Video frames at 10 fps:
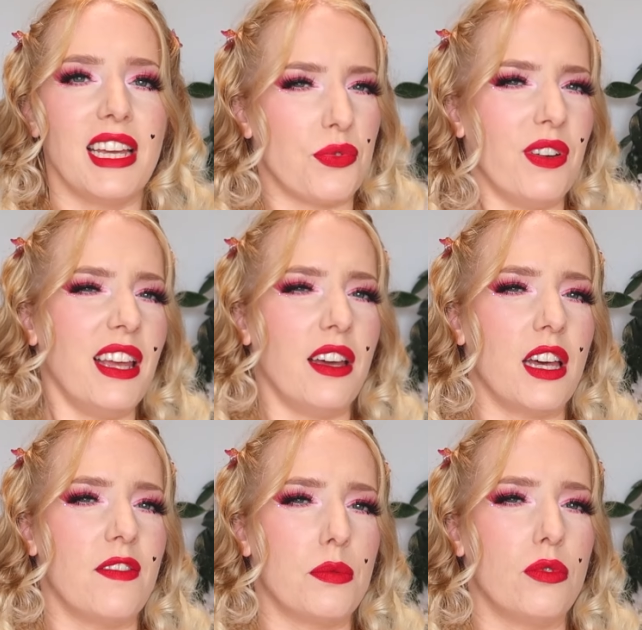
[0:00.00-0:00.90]
It's really
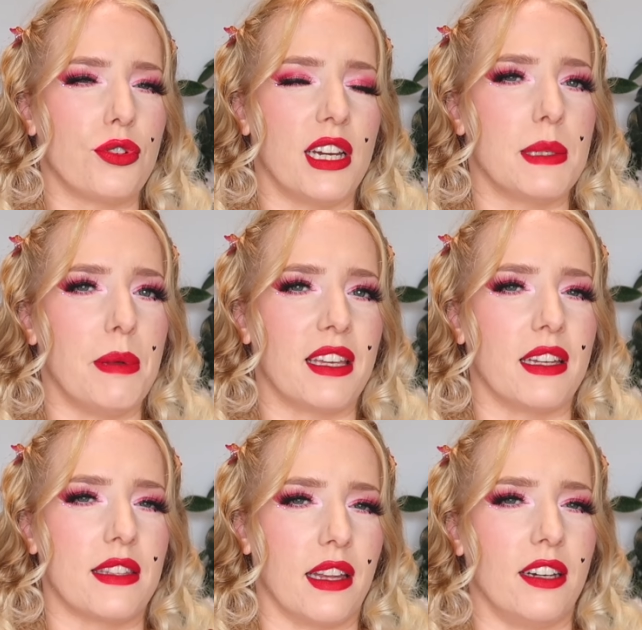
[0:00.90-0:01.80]
uncomfortable trying to make
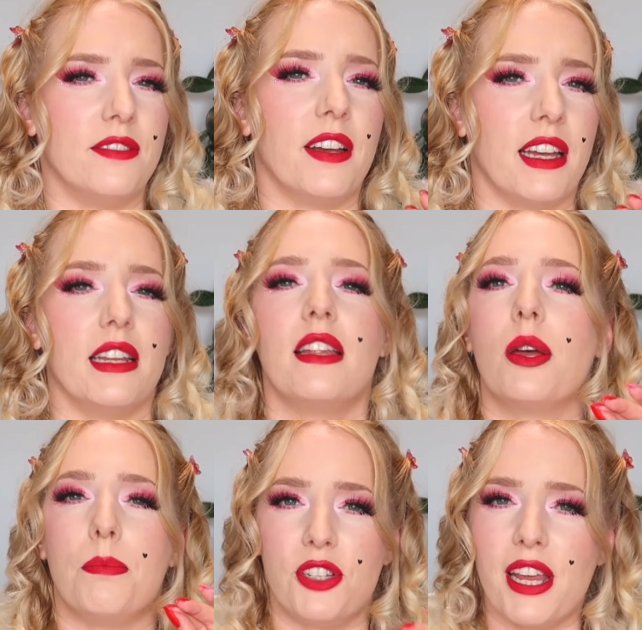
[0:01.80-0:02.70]
us love an
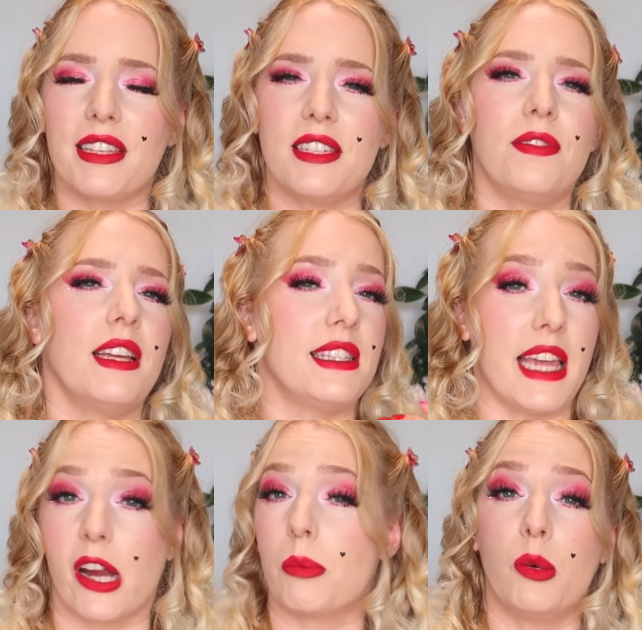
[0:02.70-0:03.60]
objectively
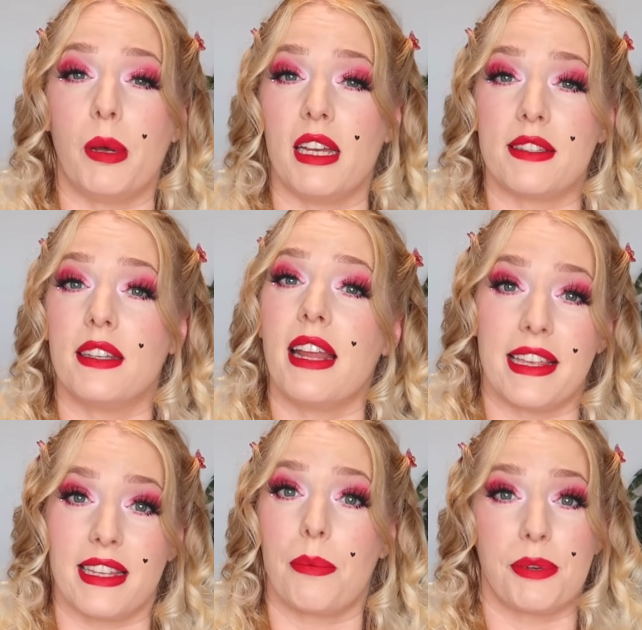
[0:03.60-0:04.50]
terrible person
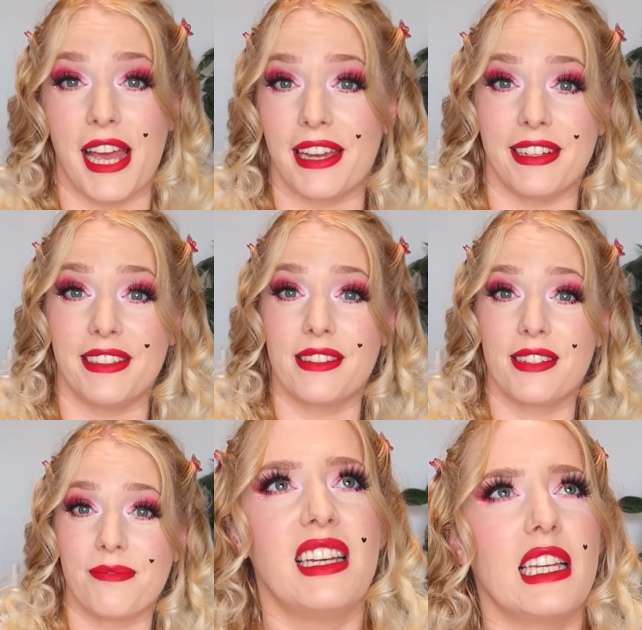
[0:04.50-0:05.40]
as our protagonist,